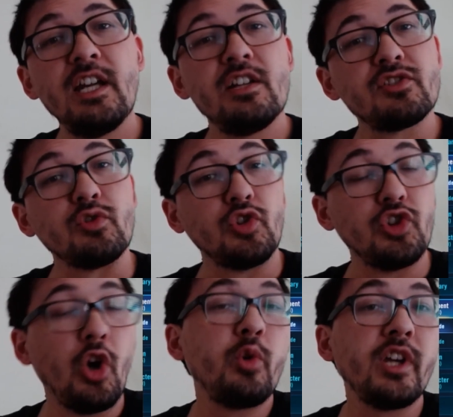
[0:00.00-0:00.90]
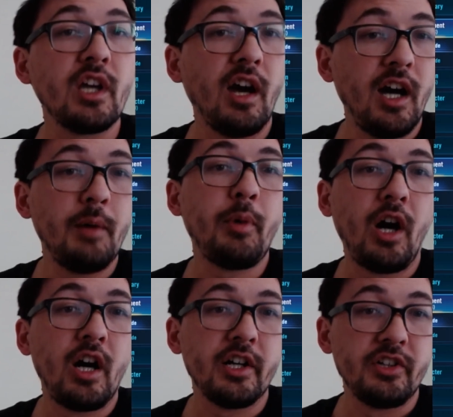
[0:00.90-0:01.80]
So loading up
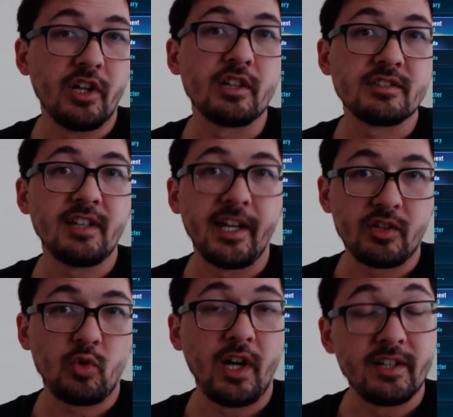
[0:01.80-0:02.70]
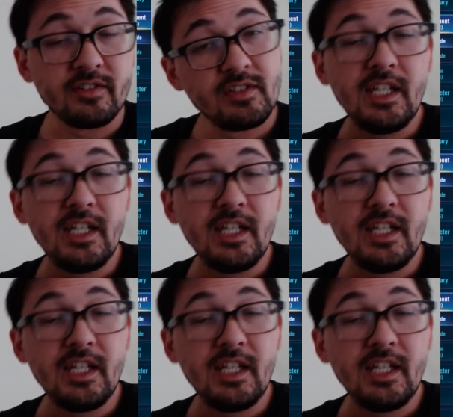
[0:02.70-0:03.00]
on dark side Crons,